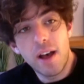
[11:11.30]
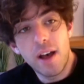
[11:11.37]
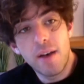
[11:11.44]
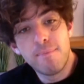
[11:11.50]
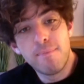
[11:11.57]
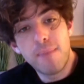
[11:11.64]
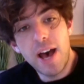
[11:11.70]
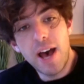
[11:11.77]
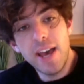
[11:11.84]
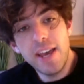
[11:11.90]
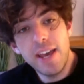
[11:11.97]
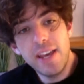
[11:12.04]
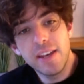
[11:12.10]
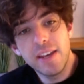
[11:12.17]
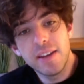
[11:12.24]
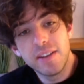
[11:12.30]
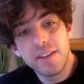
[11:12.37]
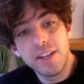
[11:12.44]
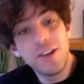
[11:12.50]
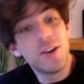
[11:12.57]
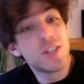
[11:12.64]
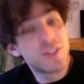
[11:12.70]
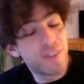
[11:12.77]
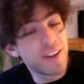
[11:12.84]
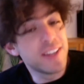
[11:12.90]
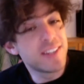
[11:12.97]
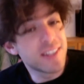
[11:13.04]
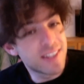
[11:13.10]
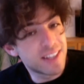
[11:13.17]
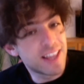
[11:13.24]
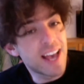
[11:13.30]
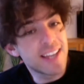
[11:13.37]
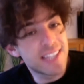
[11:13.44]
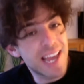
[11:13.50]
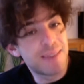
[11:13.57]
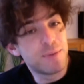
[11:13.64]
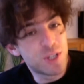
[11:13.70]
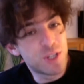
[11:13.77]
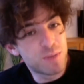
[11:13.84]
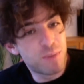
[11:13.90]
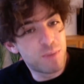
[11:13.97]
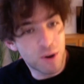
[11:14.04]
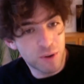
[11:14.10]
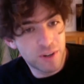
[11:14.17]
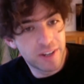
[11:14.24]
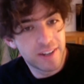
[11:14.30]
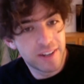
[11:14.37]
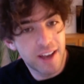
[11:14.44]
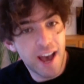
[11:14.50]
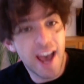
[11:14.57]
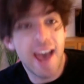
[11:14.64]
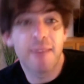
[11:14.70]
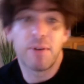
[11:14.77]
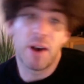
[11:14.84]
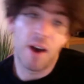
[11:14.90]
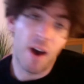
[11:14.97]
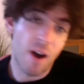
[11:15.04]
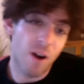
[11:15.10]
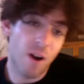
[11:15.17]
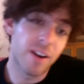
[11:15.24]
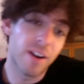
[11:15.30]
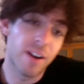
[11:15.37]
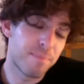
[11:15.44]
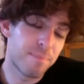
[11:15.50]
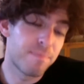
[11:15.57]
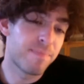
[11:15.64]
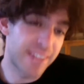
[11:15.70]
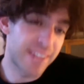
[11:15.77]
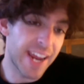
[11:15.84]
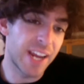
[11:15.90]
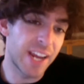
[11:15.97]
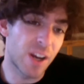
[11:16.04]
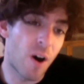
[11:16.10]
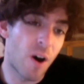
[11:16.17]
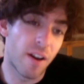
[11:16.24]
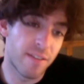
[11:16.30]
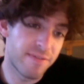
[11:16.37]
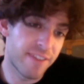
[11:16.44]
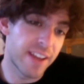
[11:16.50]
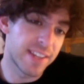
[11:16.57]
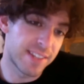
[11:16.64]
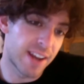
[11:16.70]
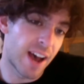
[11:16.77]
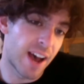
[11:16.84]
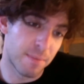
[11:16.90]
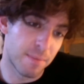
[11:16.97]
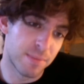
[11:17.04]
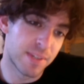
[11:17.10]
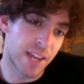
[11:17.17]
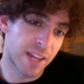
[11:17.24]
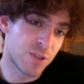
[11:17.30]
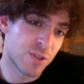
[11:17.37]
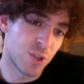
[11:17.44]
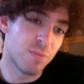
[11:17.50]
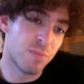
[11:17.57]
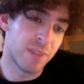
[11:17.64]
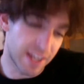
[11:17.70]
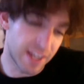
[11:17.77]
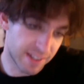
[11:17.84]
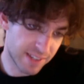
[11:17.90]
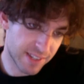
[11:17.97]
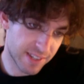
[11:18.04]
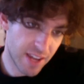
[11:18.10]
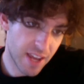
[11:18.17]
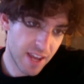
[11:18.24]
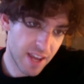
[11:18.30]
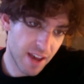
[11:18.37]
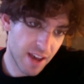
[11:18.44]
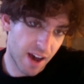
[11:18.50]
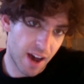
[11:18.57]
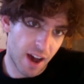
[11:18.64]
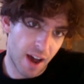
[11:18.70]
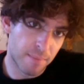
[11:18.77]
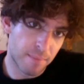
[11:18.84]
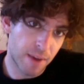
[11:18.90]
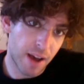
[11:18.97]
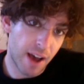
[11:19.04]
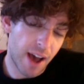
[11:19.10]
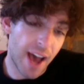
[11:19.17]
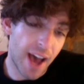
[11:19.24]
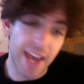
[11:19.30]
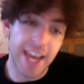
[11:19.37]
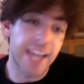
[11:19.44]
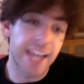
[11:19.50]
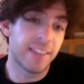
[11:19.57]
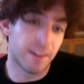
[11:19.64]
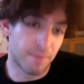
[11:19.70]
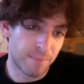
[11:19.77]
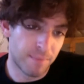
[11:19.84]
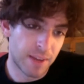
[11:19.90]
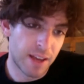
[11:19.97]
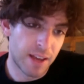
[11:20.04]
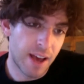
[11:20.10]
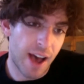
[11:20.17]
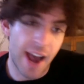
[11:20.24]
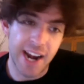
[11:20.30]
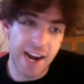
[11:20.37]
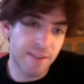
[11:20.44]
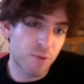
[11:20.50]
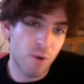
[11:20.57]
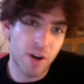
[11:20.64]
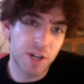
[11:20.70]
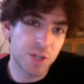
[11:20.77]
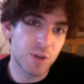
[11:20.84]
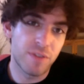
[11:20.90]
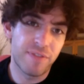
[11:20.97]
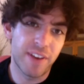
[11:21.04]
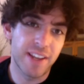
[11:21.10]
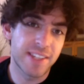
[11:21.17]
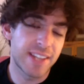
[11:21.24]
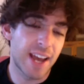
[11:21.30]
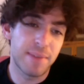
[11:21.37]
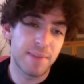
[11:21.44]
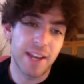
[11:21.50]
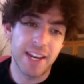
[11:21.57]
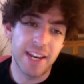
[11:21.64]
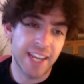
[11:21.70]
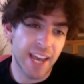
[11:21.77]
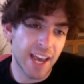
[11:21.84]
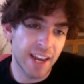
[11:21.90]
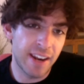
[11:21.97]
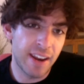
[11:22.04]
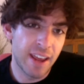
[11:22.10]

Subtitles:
it's funny, since the last time we spoke, I have a hard take on FaceTimes and Zoom dates. I hate them. I never want to do a FaceTime date again.